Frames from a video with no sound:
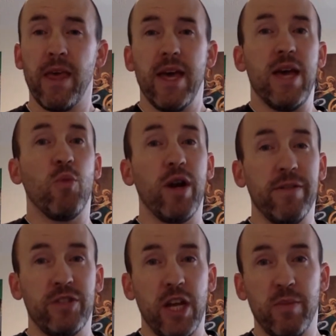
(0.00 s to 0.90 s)
In one
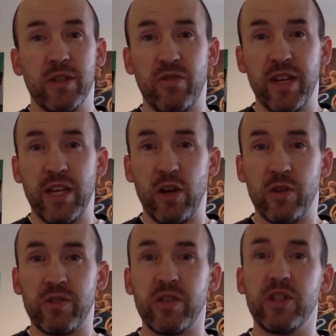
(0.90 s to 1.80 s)
of Jamie's
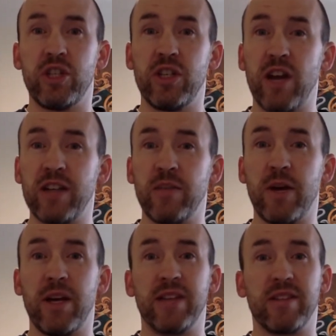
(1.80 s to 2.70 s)
videos, she talks
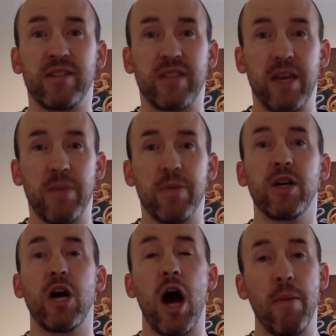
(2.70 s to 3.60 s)
about, as a skip,
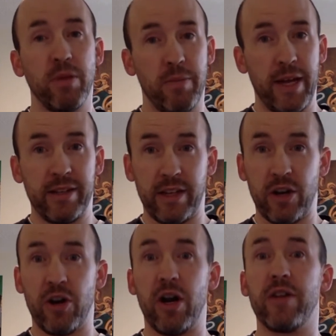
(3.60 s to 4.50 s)

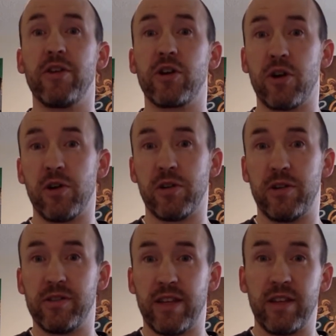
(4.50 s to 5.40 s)
complimenting her other
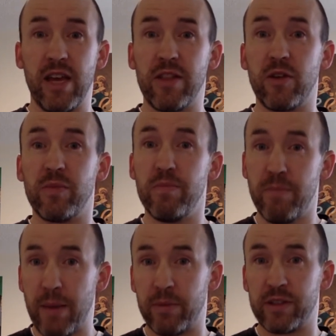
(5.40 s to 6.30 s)
curlers and the other
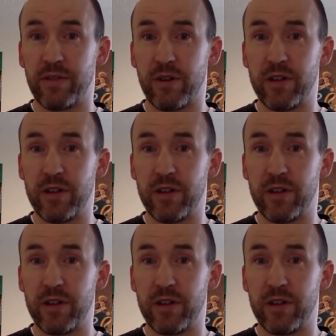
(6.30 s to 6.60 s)
members of her